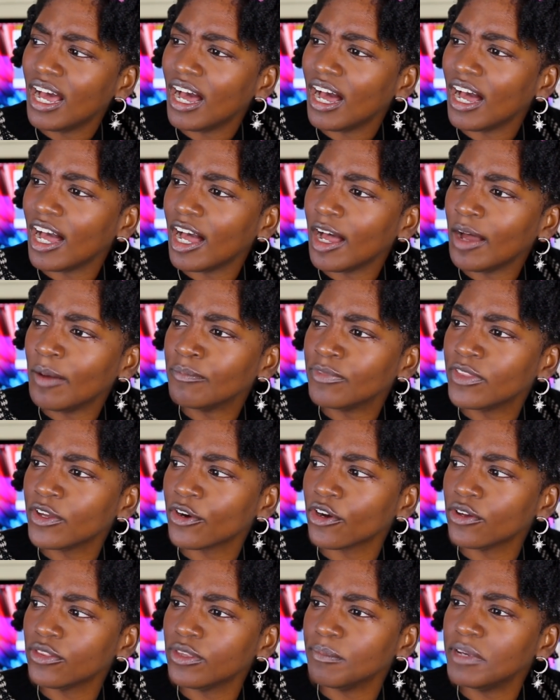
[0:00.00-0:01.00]

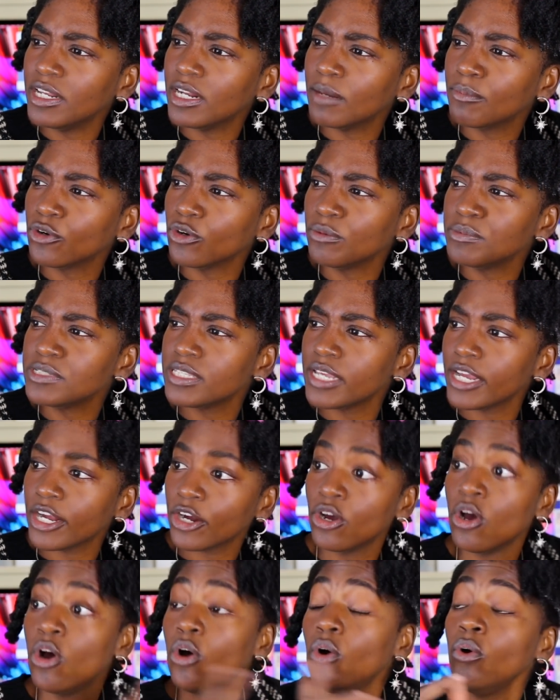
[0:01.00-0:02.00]
There are the meetup groups
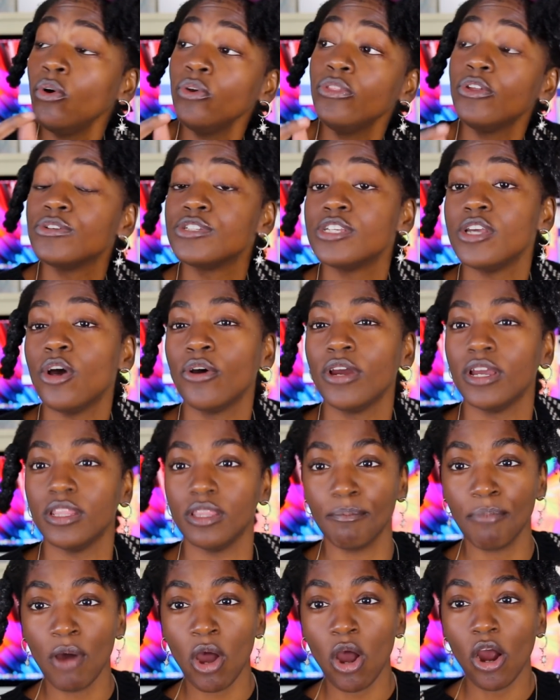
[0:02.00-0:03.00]
there. Ooh, there's yoga in
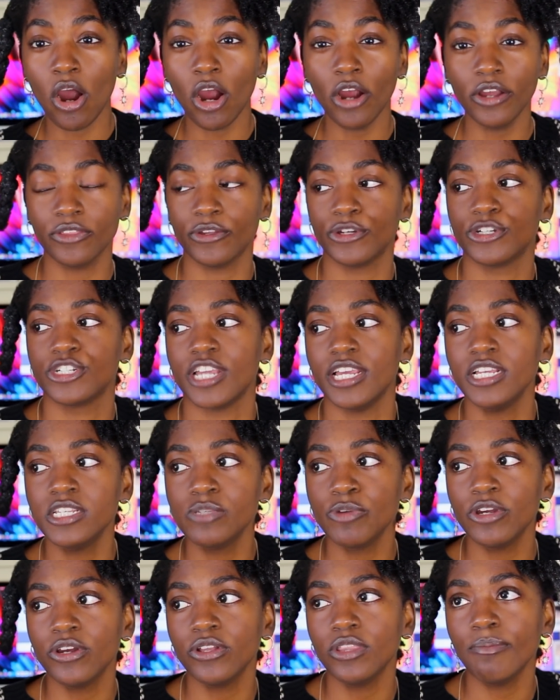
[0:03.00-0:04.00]
the park. There's
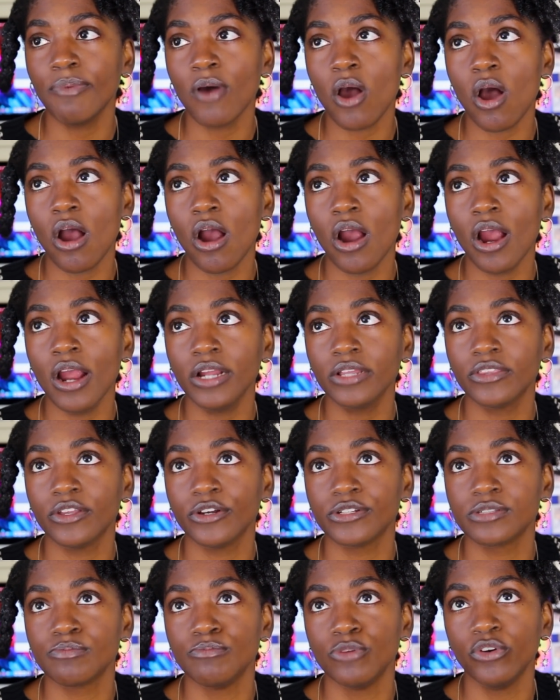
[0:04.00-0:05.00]
Shakespeare in the park.
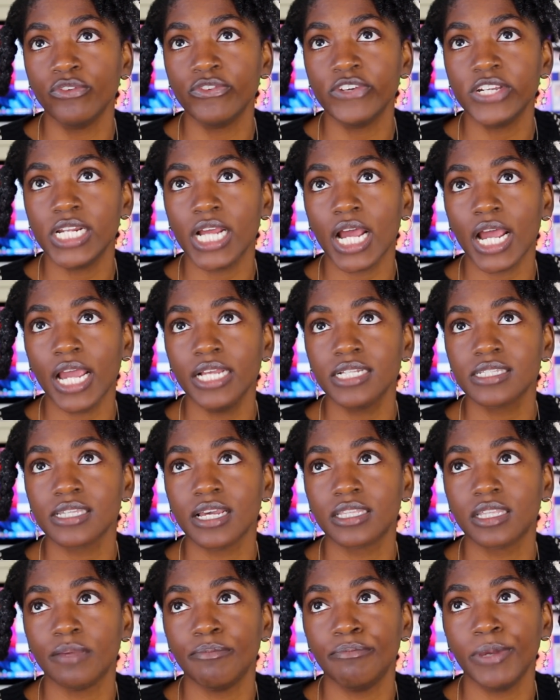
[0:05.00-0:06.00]
There's movie nights,
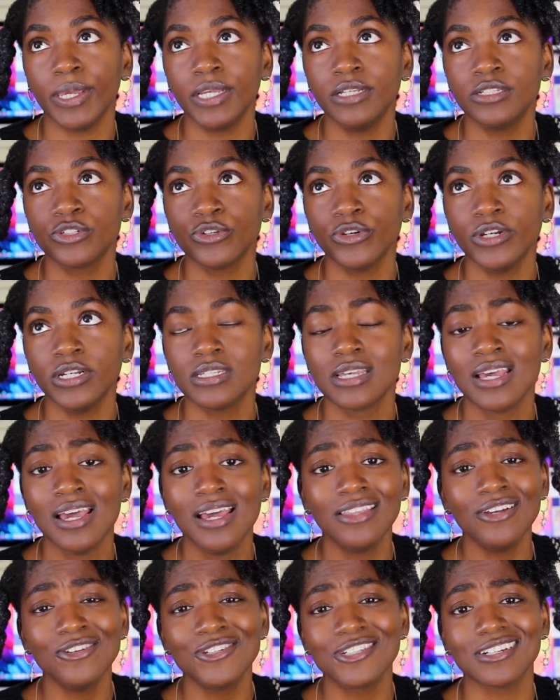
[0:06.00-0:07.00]
like the big screens.
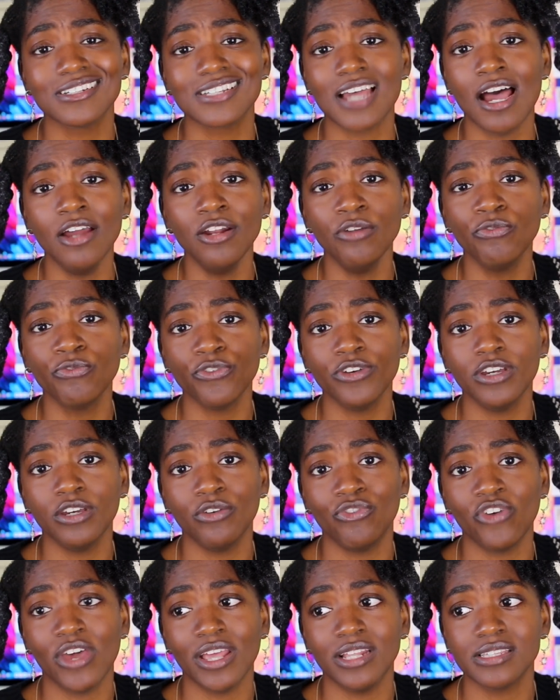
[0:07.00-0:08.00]
There's a ton of free
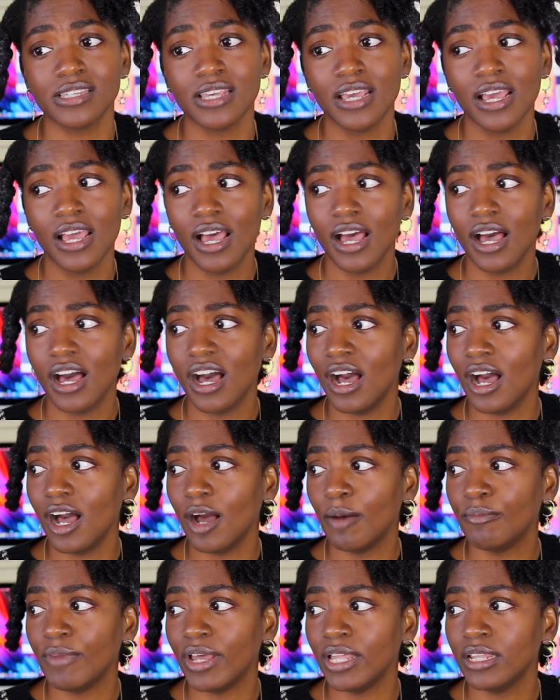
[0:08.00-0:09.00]
events,
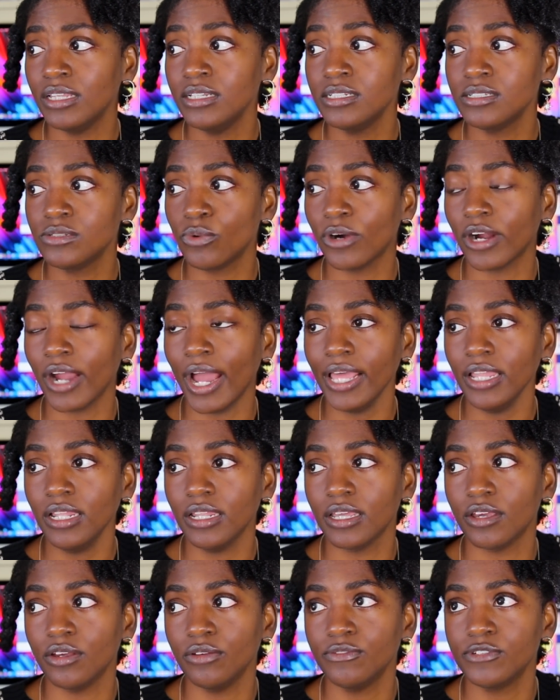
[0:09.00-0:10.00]
at least where I
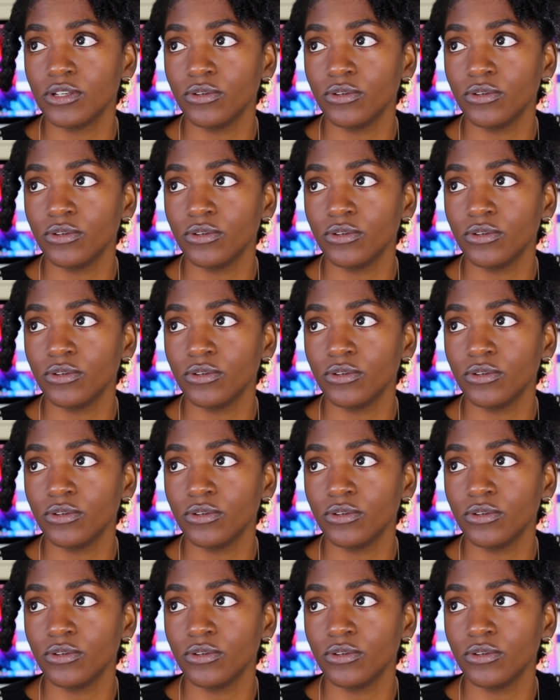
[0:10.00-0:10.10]
live.